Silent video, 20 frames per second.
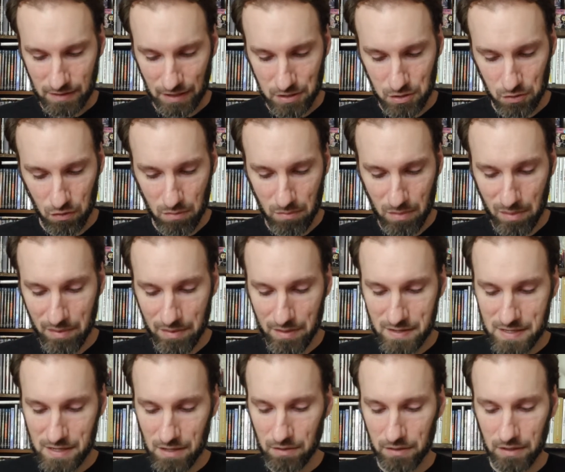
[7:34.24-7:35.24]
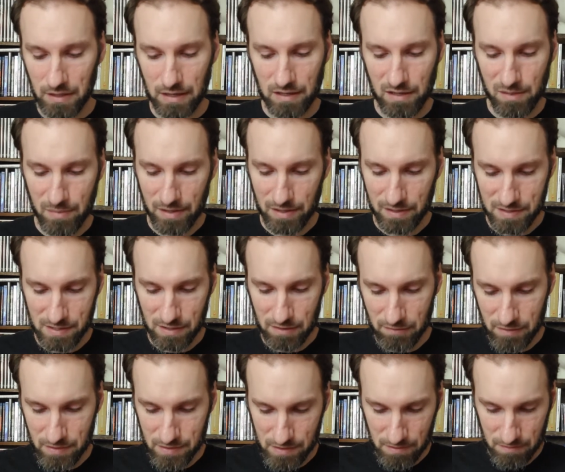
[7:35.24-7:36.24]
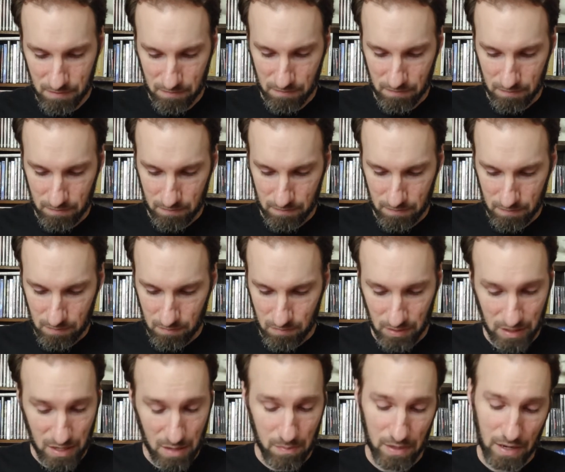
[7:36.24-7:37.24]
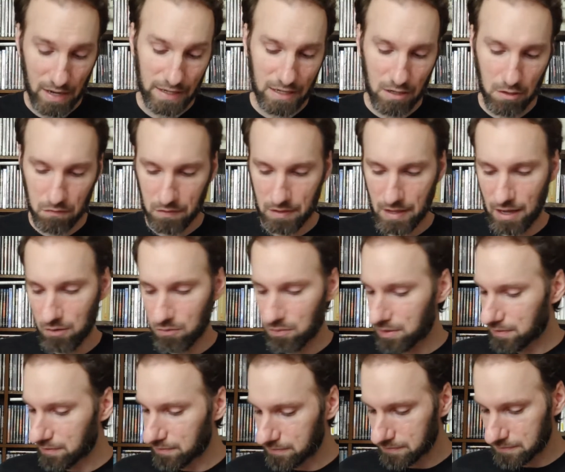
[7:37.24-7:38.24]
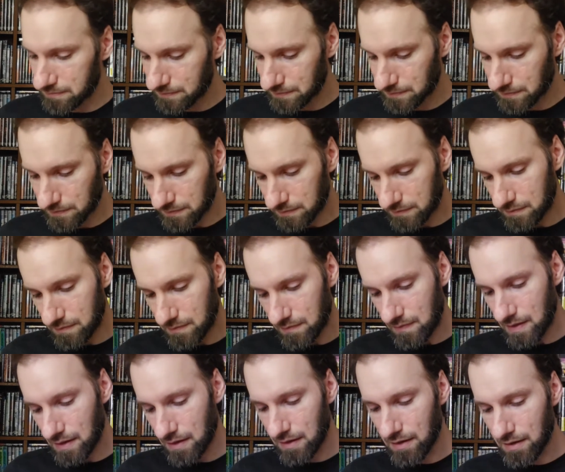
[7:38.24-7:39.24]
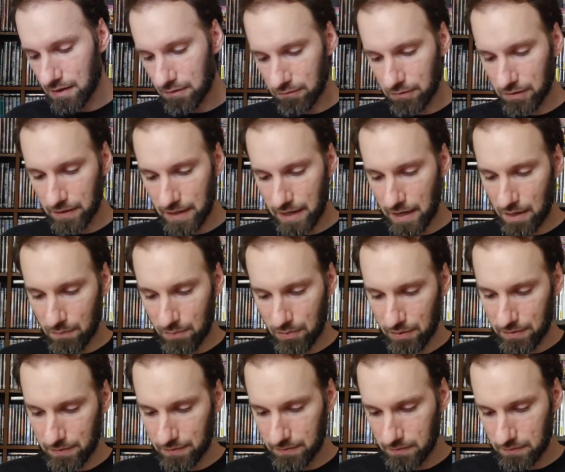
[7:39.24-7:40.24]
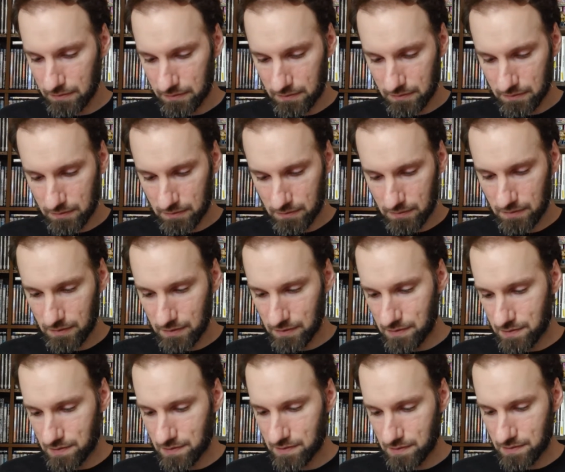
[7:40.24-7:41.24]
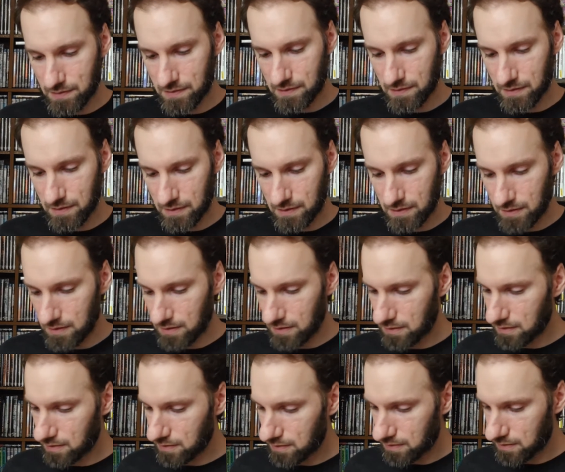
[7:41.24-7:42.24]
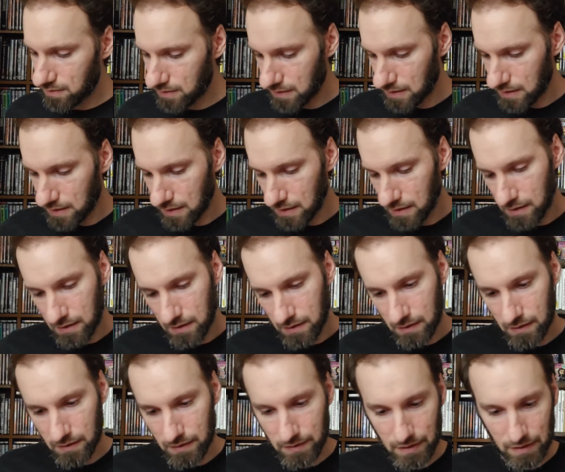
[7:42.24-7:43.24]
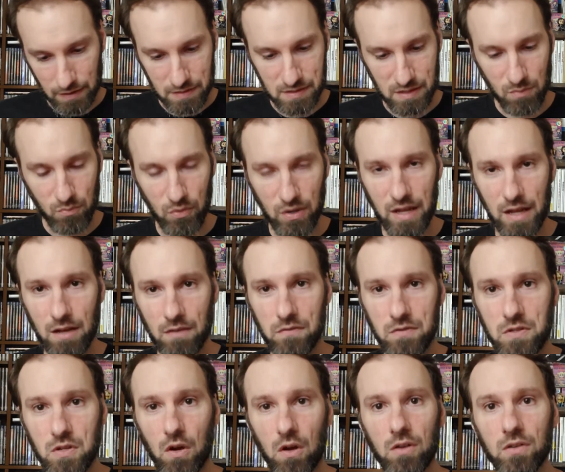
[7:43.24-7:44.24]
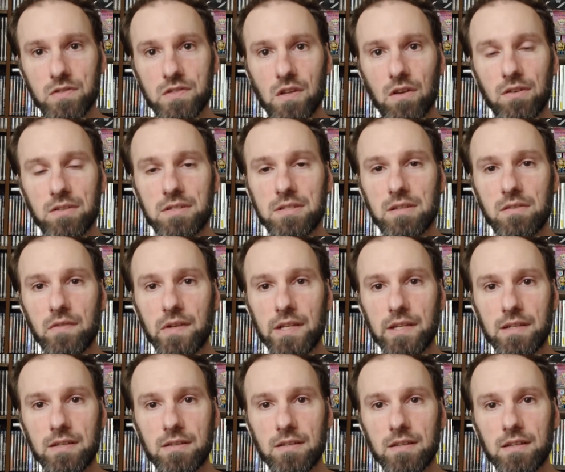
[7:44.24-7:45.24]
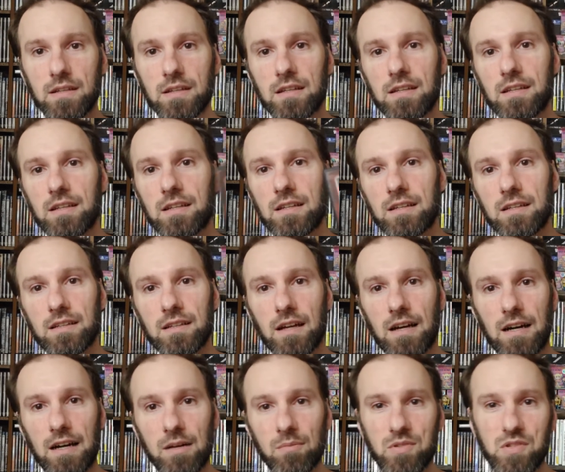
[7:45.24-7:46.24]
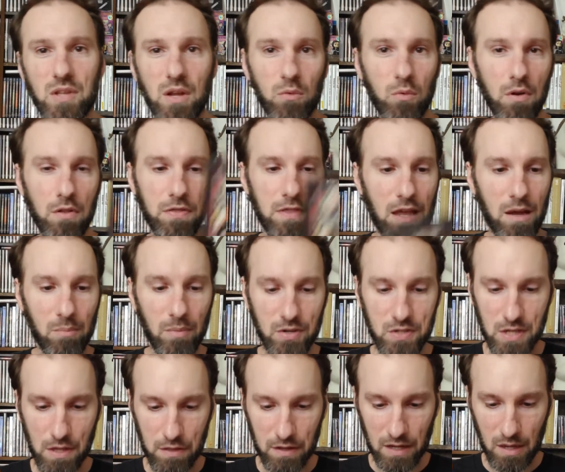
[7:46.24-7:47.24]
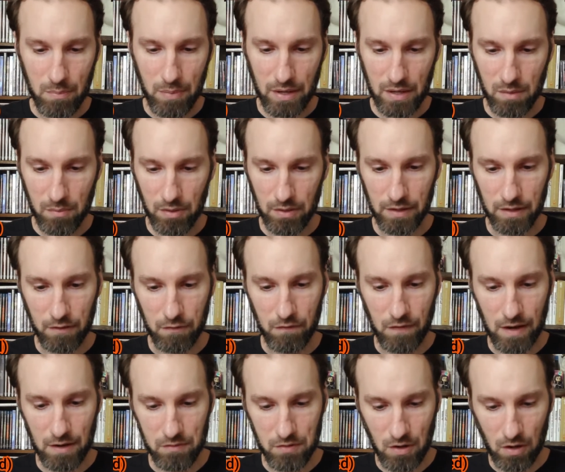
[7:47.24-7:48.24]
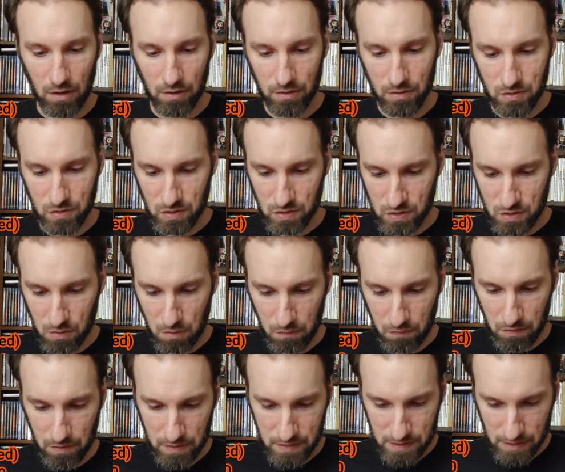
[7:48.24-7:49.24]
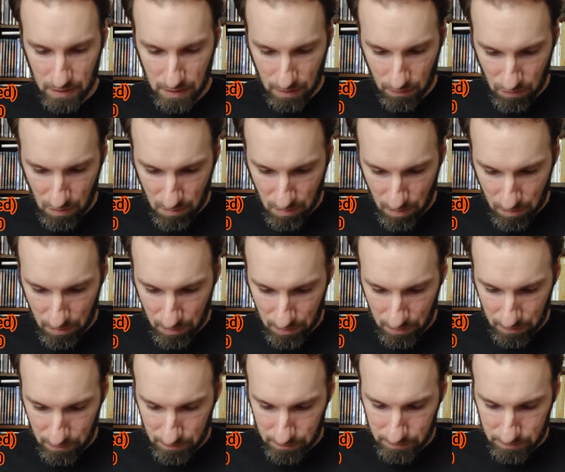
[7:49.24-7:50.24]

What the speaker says: I do remember the Zelda animated series though, but keep an eye out for that one. Really out of print. Let's see. And next up we have Dolls on DVD. It's not worth that much. I think I paid about like $5 or so for this. I can't remember.